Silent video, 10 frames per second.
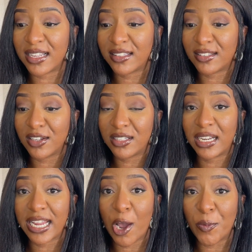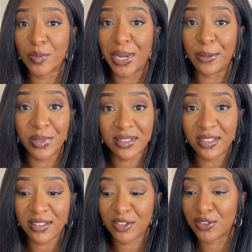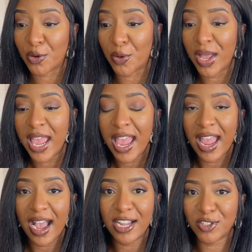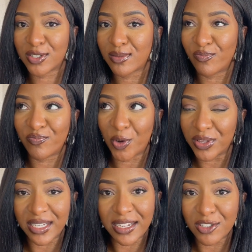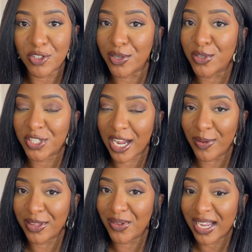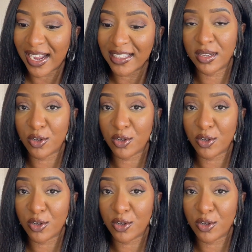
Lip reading: It certainly helped my business, so I just felt the need to share with you guys.